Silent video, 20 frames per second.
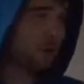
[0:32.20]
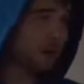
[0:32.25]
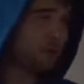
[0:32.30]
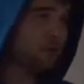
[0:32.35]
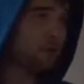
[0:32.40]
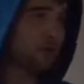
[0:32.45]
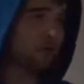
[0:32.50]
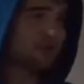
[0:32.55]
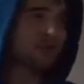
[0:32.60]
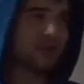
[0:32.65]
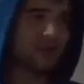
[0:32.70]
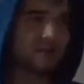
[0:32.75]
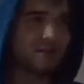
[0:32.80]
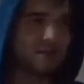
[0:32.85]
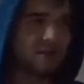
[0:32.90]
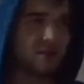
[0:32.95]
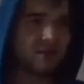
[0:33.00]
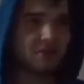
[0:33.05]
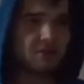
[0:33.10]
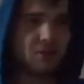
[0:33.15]
twenty-four
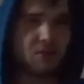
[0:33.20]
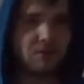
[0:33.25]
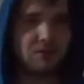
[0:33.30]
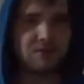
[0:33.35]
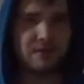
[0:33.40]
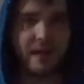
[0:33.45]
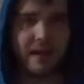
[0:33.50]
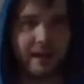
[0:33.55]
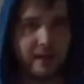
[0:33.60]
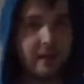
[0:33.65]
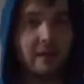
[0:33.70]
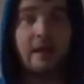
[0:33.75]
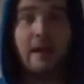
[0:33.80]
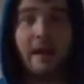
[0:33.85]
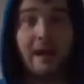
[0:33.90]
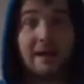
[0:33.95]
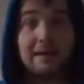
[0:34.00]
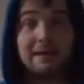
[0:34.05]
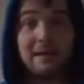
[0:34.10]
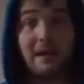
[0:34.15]
seconds on Tuesday,
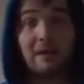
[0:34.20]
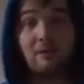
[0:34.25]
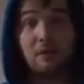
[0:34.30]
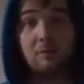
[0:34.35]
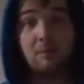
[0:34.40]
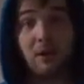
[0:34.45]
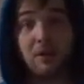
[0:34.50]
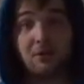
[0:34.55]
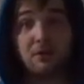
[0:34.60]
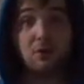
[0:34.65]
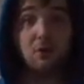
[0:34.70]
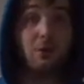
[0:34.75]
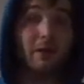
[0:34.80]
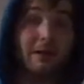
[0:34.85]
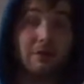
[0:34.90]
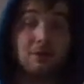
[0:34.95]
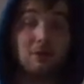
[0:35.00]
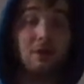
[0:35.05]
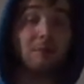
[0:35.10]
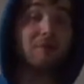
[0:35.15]
and I have a brother who
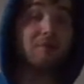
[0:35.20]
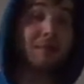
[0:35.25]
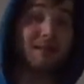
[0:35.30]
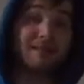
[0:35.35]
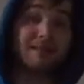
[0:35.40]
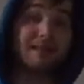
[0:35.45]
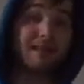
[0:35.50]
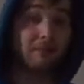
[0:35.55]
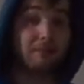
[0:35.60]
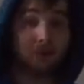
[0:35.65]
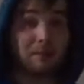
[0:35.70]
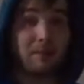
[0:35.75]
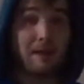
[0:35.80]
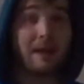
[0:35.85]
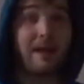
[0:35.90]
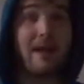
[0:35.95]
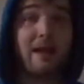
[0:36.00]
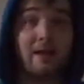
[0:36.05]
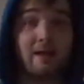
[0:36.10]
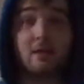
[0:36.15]
interrupts my sleep in
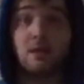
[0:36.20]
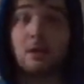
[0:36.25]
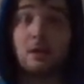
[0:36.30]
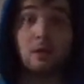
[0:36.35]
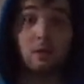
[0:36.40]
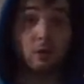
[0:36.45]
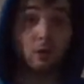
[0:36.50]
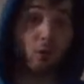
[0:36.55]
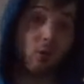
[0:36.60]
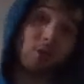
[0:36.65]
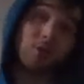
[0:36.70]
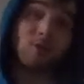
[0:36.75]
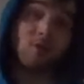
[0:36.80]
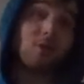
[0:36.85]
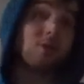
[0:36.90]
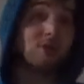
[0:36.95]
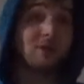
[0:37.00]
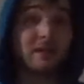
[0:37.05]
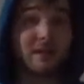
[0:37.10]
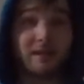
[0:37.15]
my head. Lord
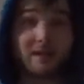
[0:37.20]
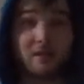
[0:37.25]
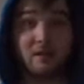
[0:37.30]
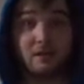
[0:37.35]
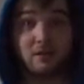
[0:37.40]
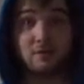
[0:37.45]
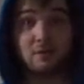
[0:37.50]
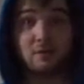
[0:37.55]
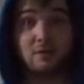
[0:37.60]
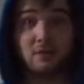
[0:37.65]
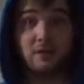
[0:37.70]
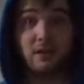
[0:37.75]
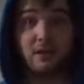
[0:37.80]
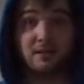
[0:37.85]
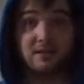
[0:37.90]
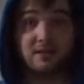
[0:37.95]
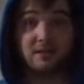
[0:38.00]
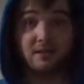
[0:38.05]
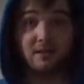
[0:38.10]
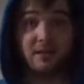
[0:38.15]
knows I can't get a good
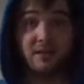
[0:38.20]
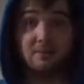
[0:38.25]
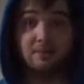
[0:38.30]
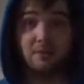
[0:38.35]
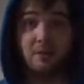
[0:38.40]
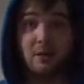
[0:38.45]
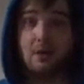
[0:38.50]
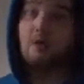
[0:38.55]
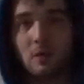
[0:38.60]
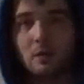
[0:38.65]
night's sleep.